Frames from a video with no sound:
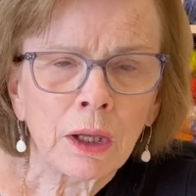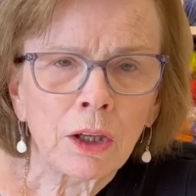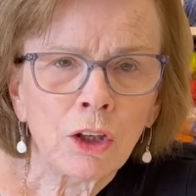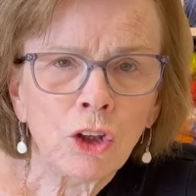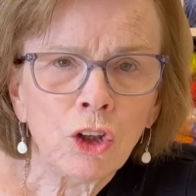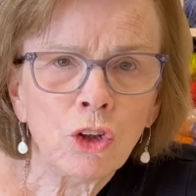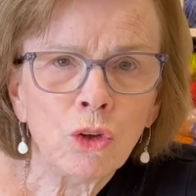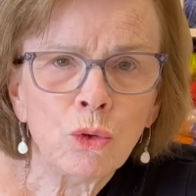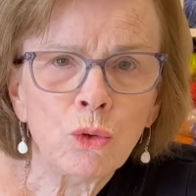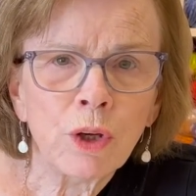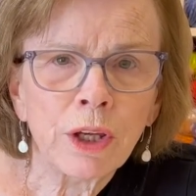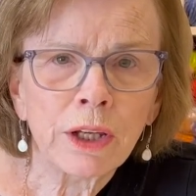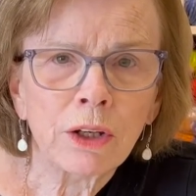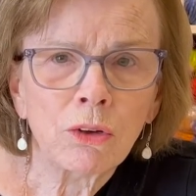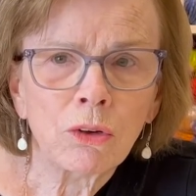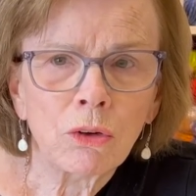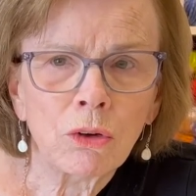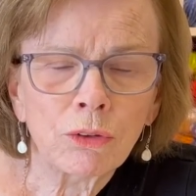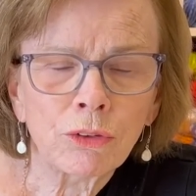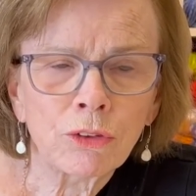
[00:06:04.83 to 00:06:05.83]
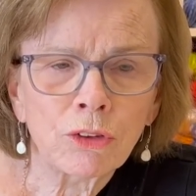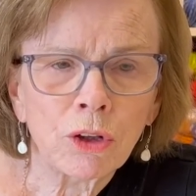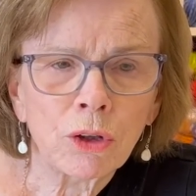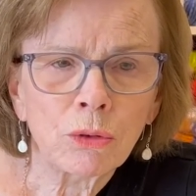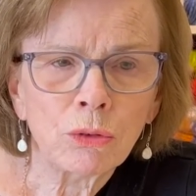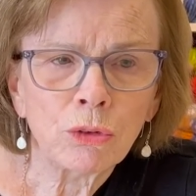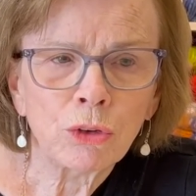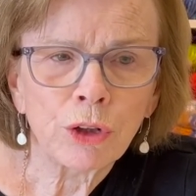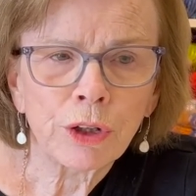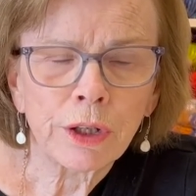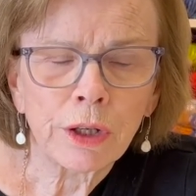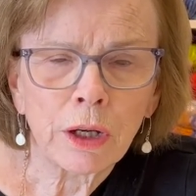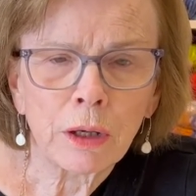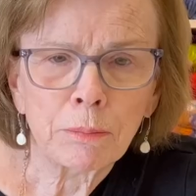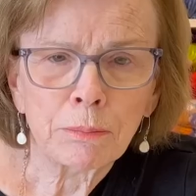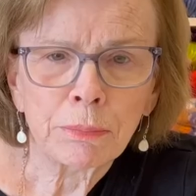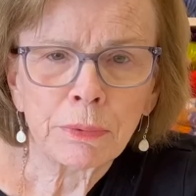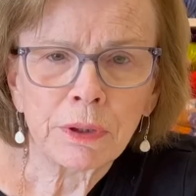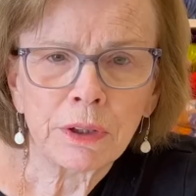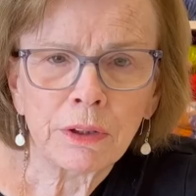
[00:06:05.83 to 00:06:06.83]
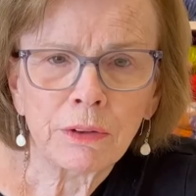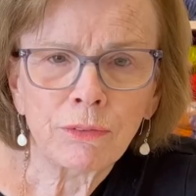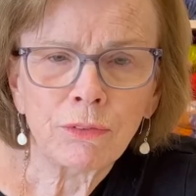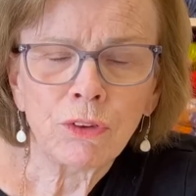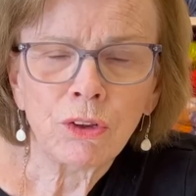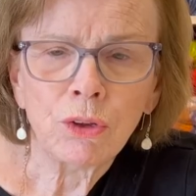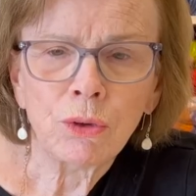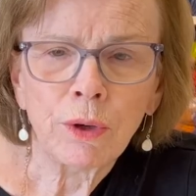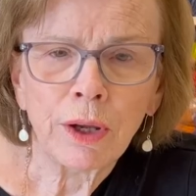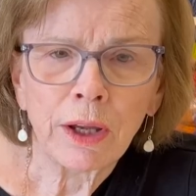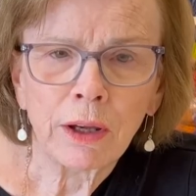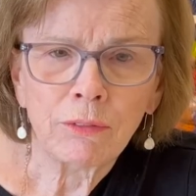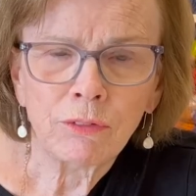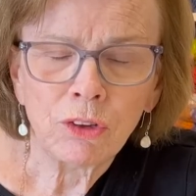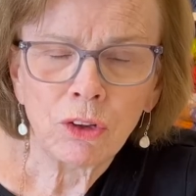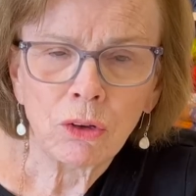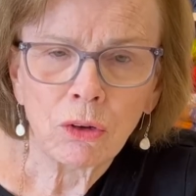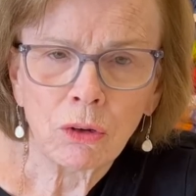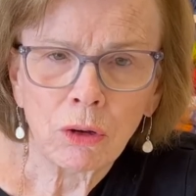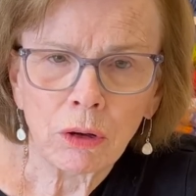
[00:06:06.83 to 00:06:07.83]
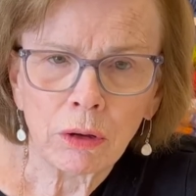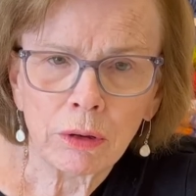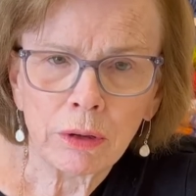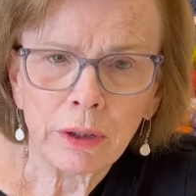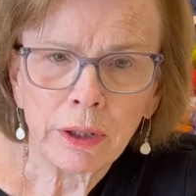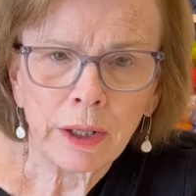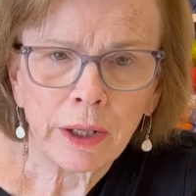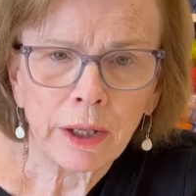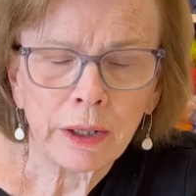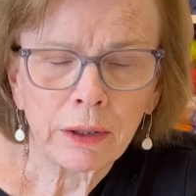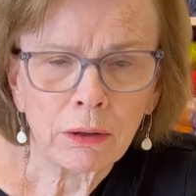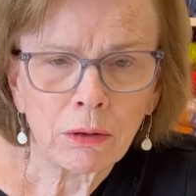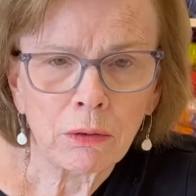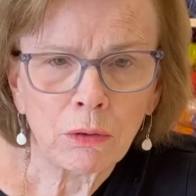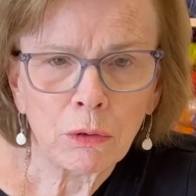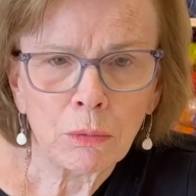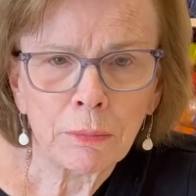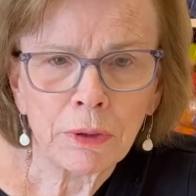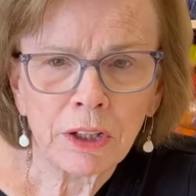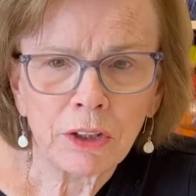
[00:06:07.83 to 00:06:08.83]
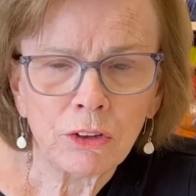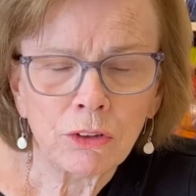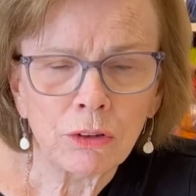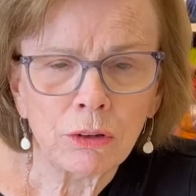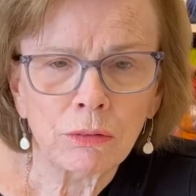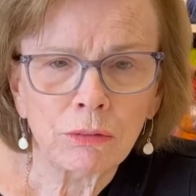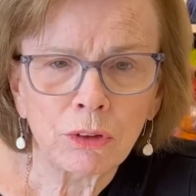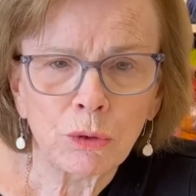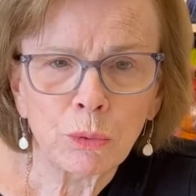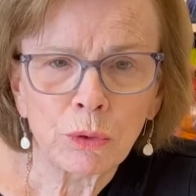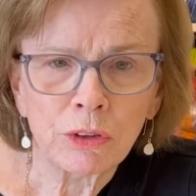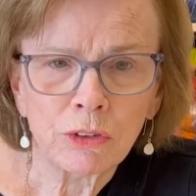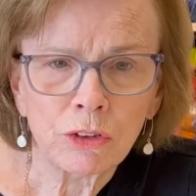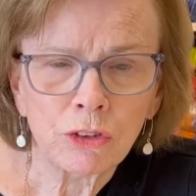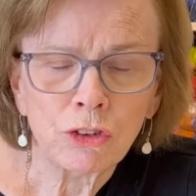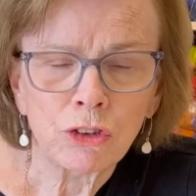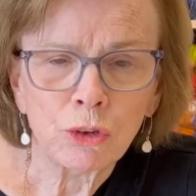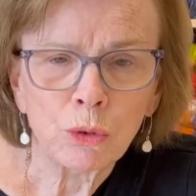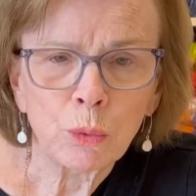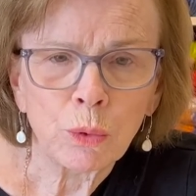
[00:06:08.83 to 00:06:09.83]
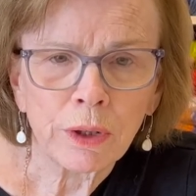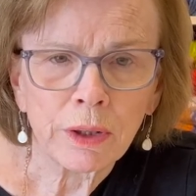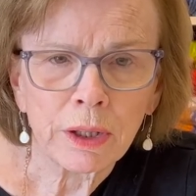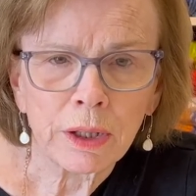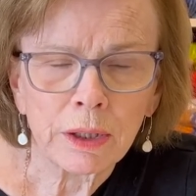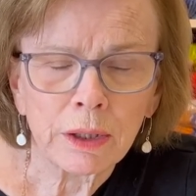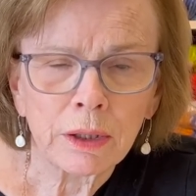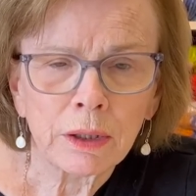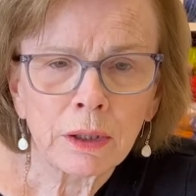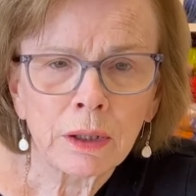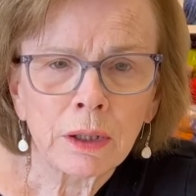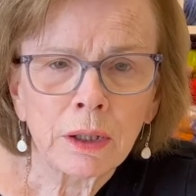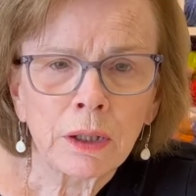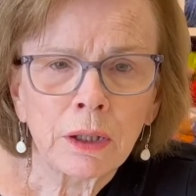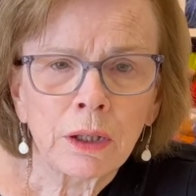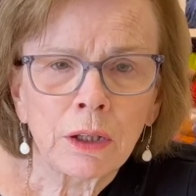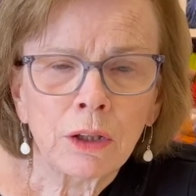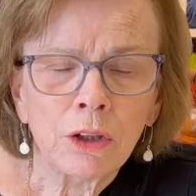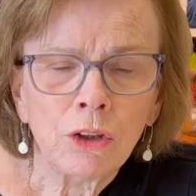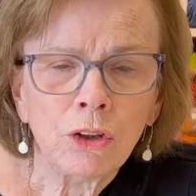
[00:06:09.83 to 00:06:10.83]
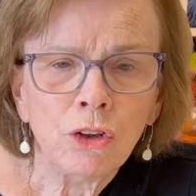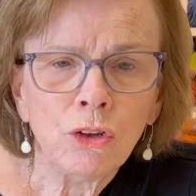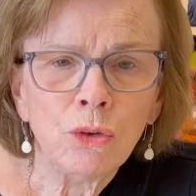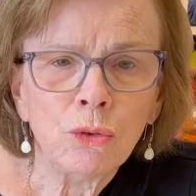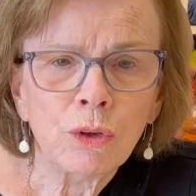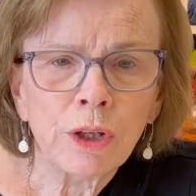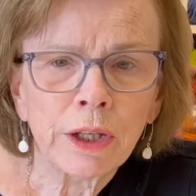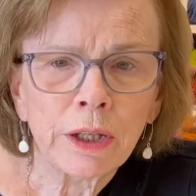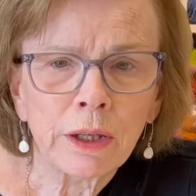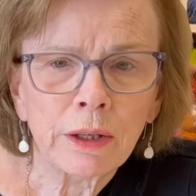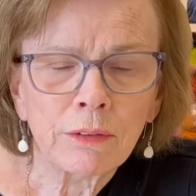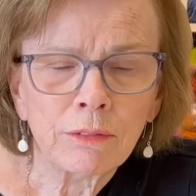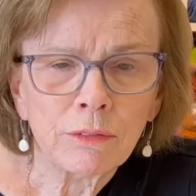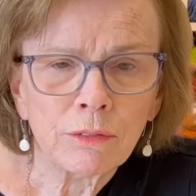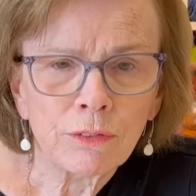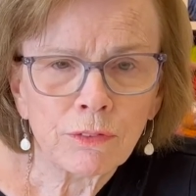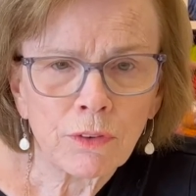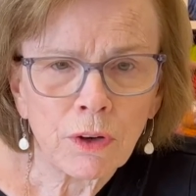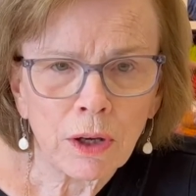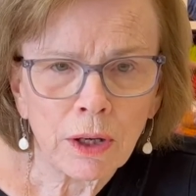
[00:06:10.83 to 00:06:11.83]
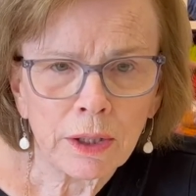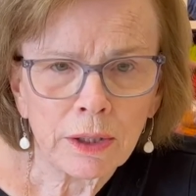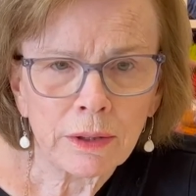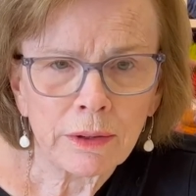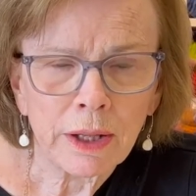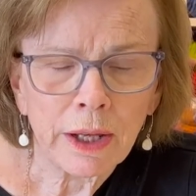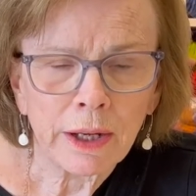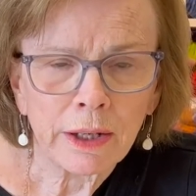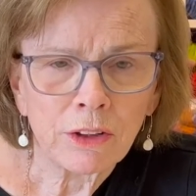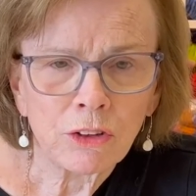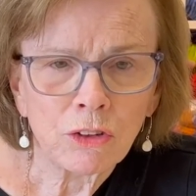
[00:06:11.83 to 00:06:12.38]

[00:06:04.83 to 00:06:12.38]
You can also look up if you have yarn at home and you don't know what to do with it. You can find that